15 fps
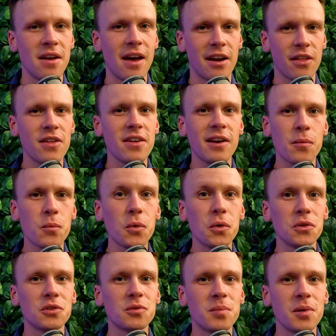And I think I
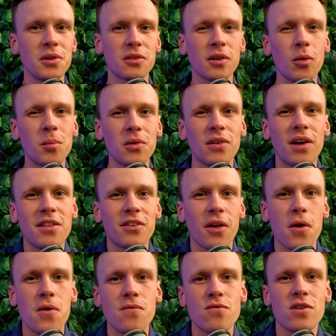was, but it's almost like this
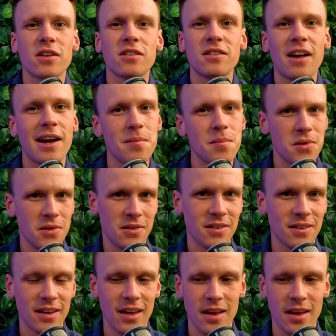overexcitement,